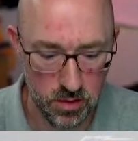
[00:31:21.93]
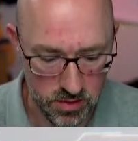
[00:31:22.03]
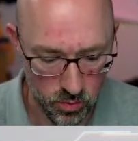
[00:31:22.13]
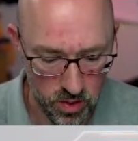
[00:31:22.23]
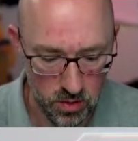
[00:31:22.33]

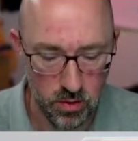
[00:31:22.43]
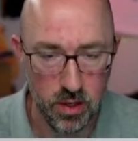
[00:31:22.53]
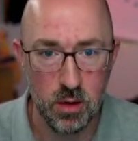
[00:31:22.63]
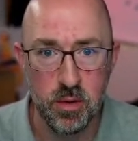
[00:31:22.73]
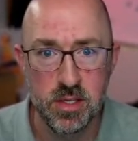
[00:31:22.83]
as well,
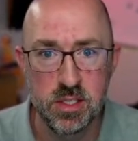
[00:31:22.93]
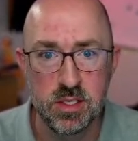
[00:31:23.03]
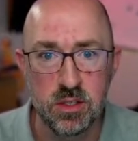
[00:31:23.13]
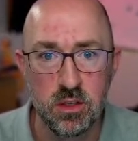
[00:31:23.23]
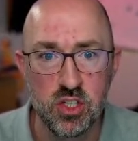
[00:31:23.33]
and I'll paste
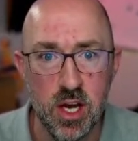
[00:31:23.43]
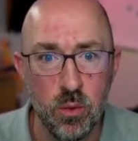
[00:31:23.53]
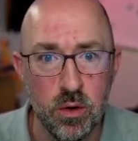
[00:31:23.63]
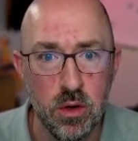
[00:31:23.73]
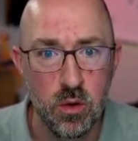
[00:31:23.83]
this into the chat
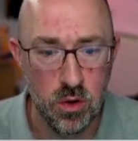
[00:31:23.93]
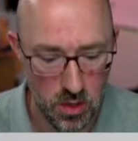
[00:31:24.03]
window,